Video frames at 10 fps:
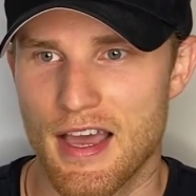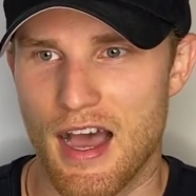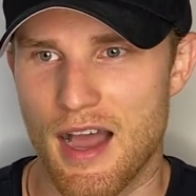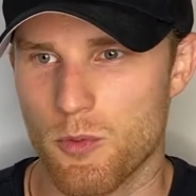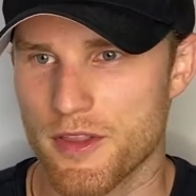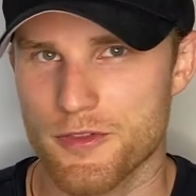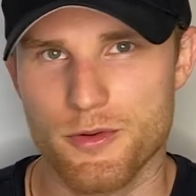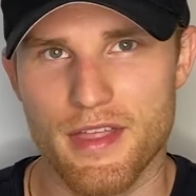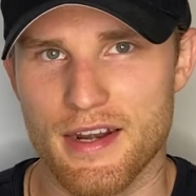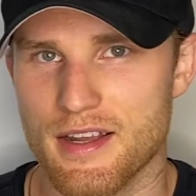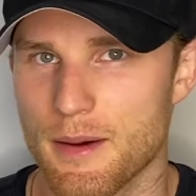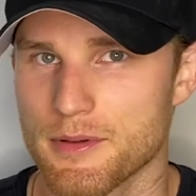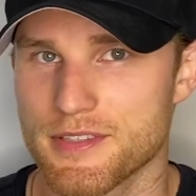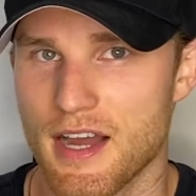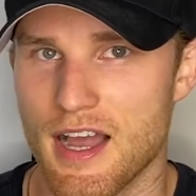I went through that a couple
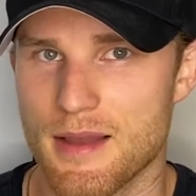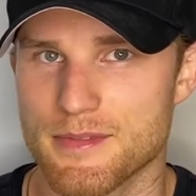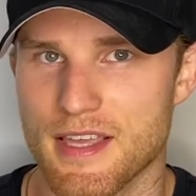times,